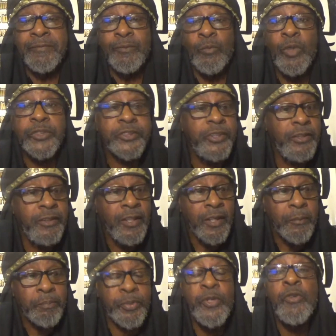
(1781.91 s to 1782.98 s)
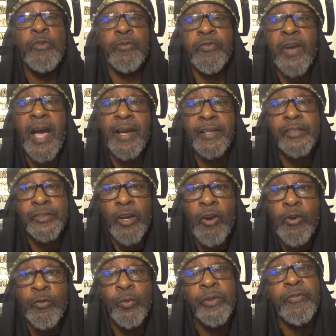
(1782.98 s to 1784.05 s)
once He purified His
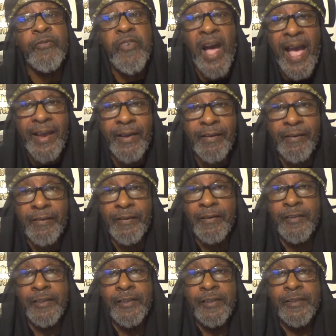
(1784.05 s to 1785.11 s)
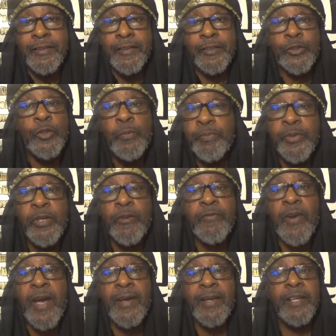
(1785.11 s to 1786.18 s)
earth with fire. There's two
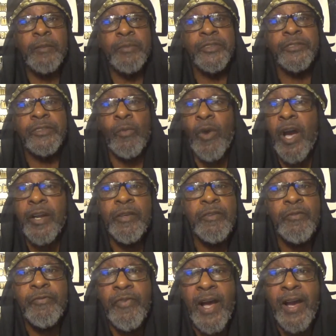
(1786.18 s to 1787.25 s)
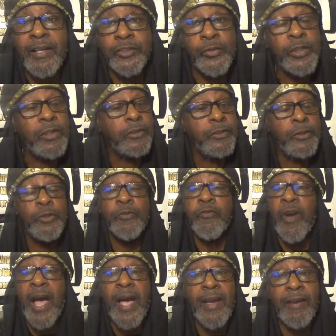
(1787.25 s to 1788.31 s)
purifying elements, water and fire. So He's going to use
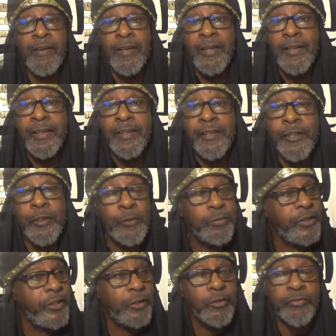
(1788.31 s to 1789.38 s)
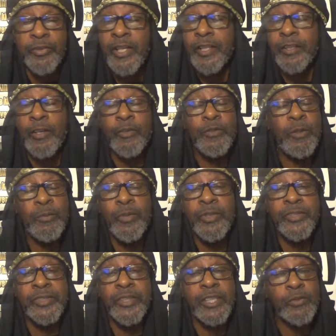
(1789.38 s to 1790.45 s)
fire. He ain't, gonna, flood the earth no more,
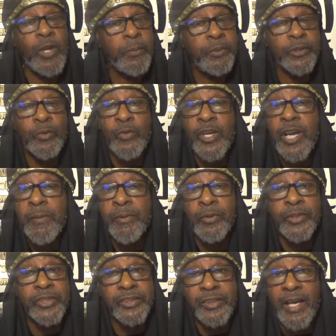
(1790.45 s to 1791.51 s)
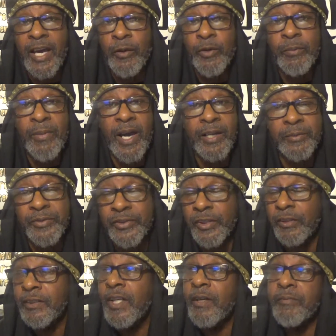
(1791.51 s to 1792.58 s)
he said. That's why he put the rainbow in the sky to remind
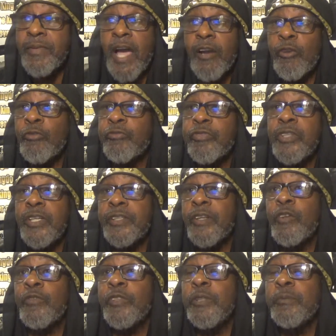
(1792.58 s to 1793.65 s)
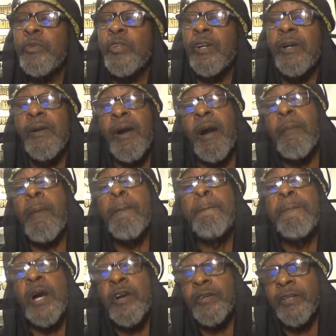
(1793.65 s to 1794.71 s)
himself, I'm not gonna flood the earth anymore. I'm gonna
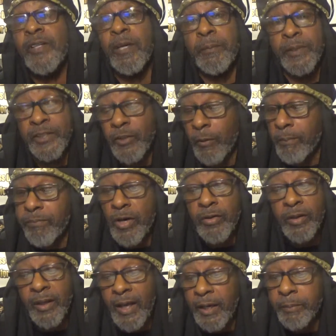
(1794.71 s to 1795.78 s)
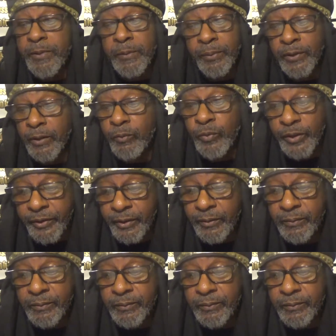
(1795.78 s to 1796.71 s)
burn it up, and He's gonna burn a lot of people up with it.